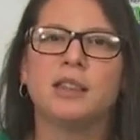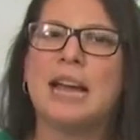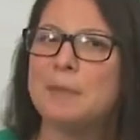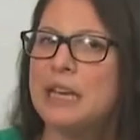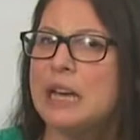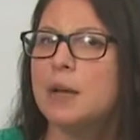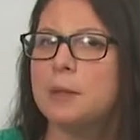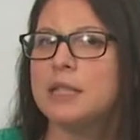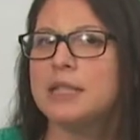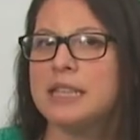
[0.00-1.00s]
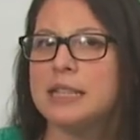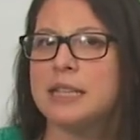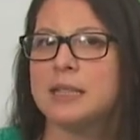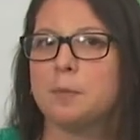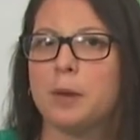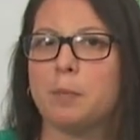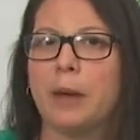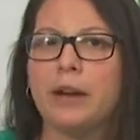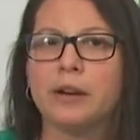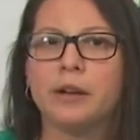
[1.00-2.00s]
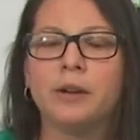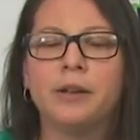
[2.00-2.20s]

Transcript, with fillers: That might help us see things a bit better.